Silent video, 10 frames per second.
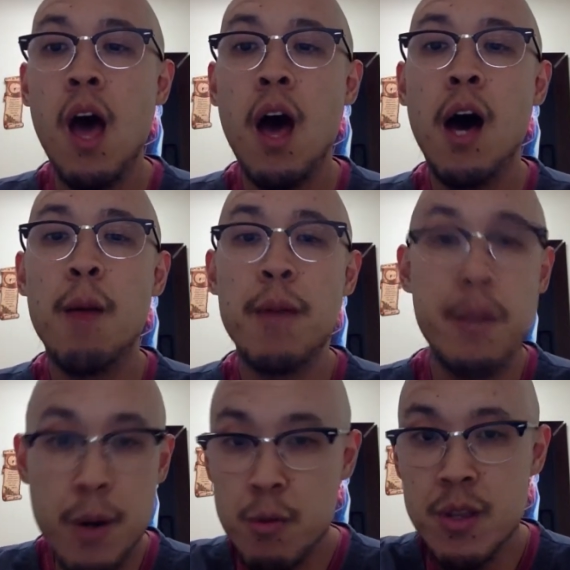And
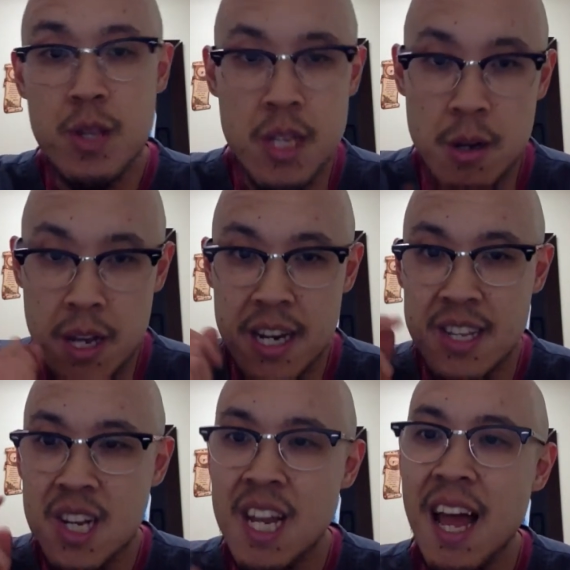I'm going to read this here. It
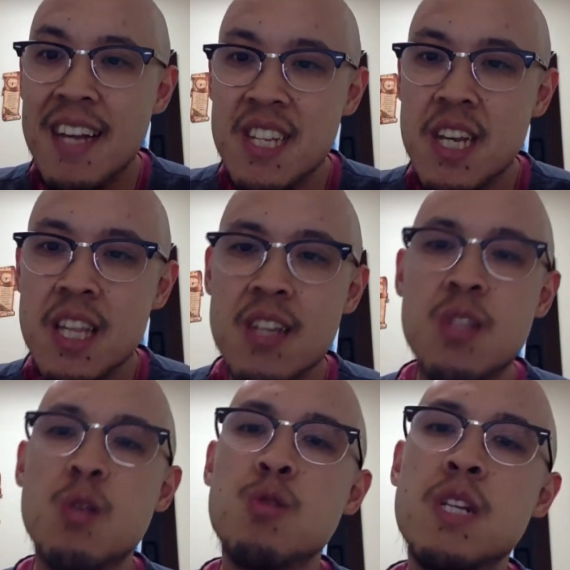is classically
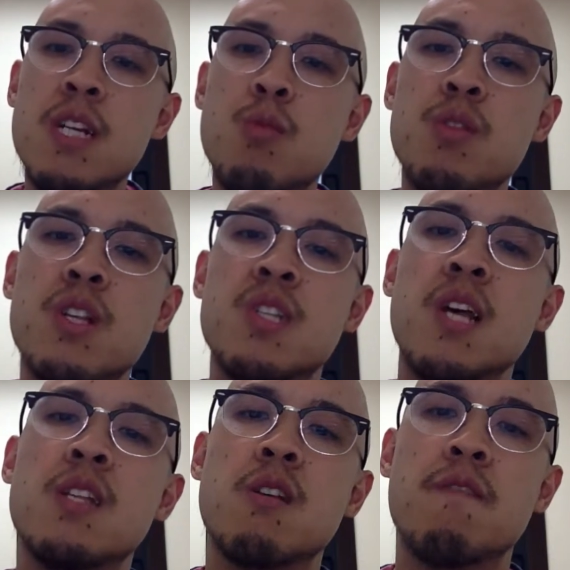associated with a
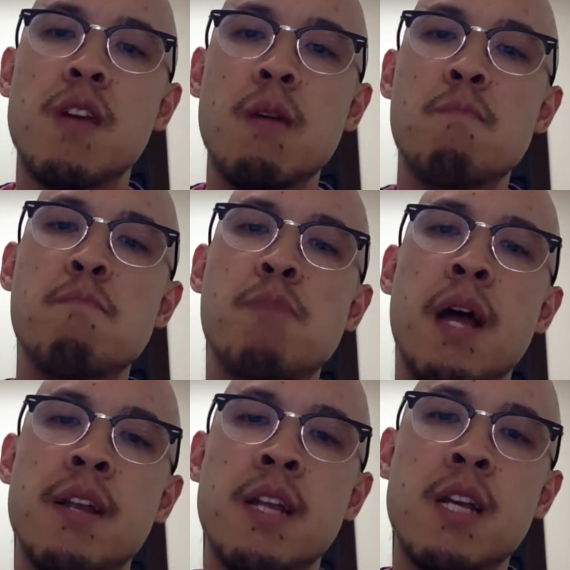sense of
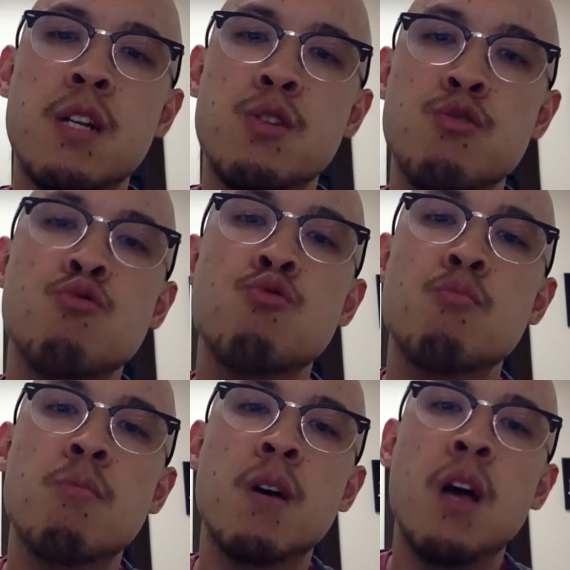impending
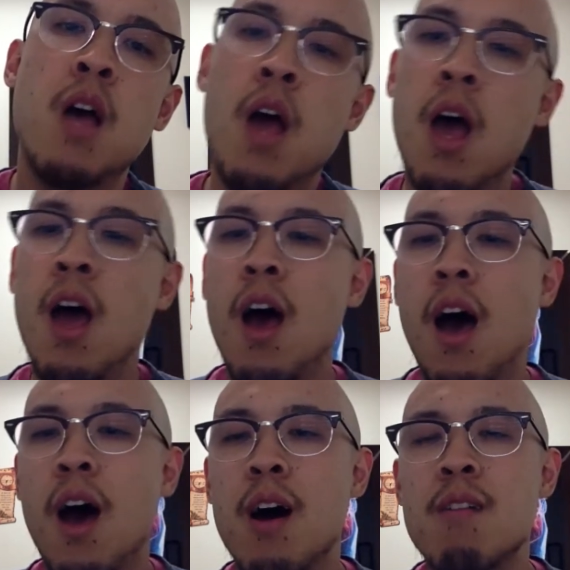doom,
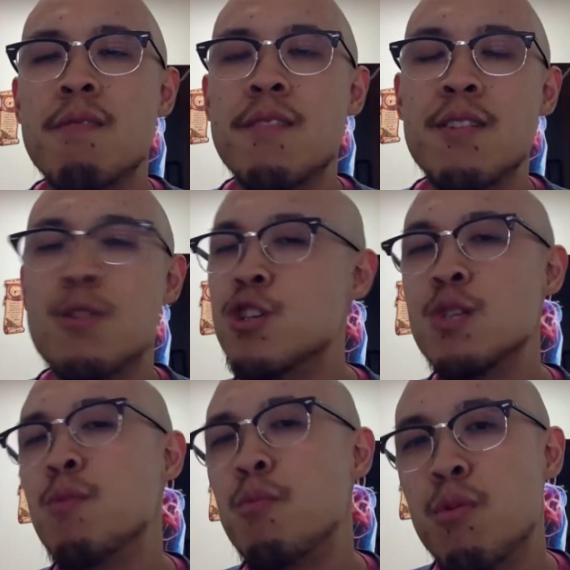or
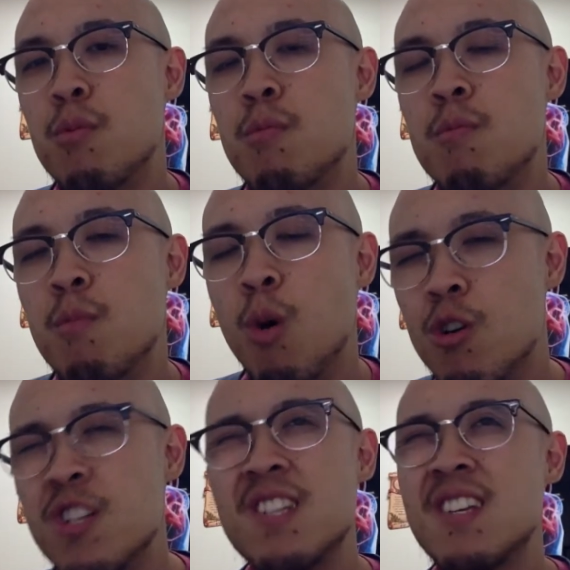just
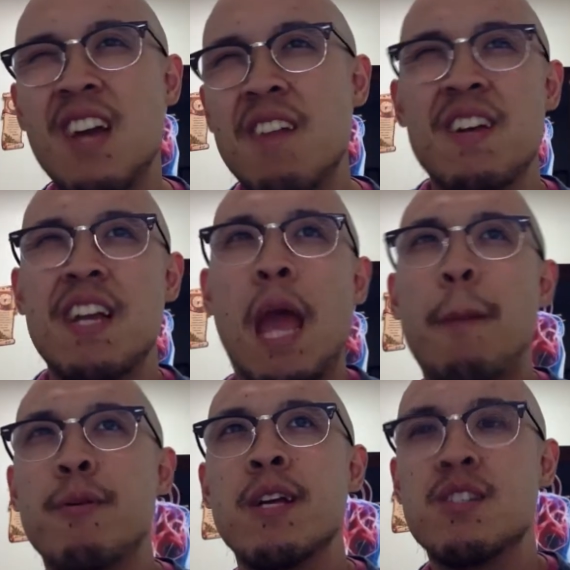more just kind of like an
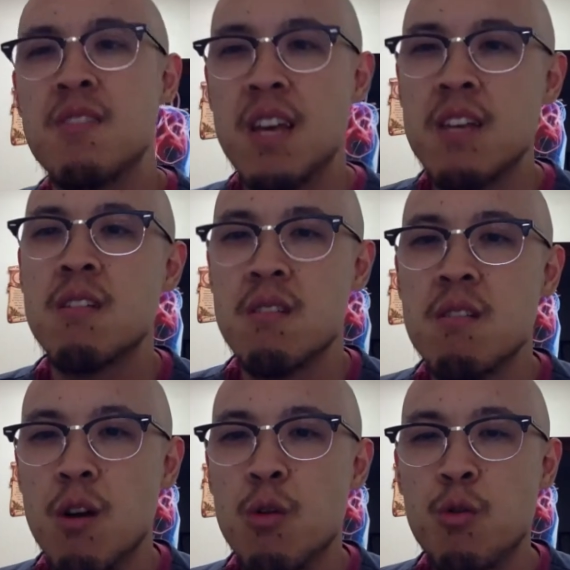apprehension, like,
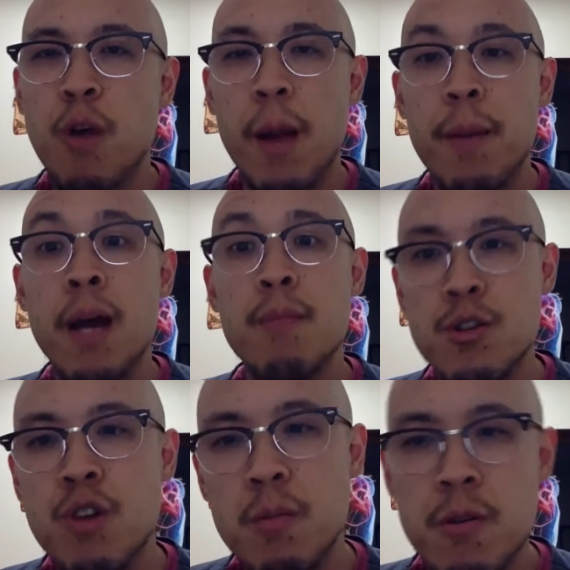oh crap, I'm in
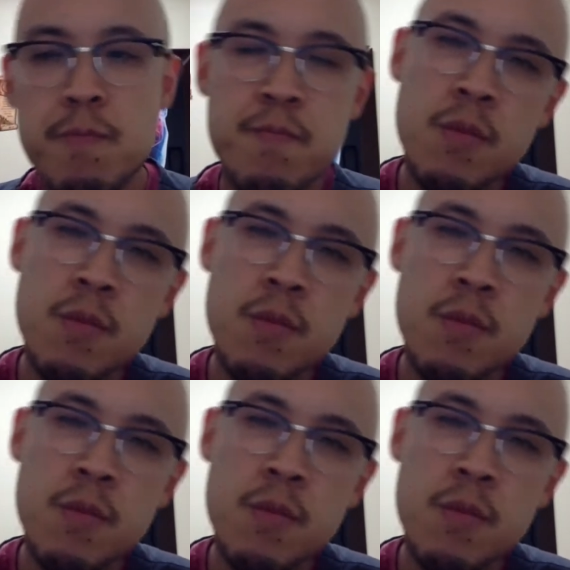trouble.